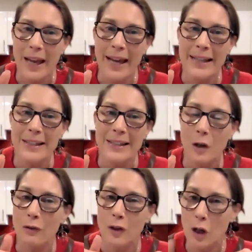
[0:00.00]
And so
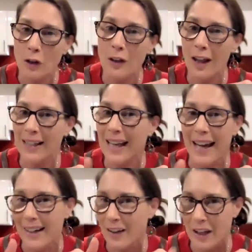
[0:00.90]
if you don't like
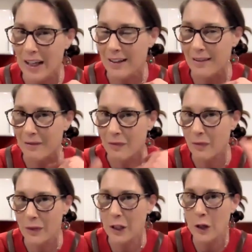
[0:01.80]
that, then,
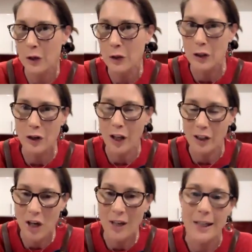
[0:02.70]
you don't like
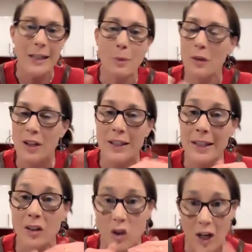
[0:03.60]
chutneys. But this
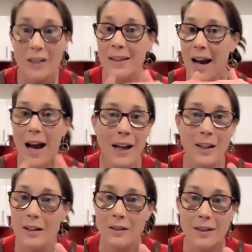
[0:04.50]
is just
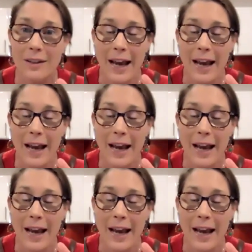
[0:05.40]
onions.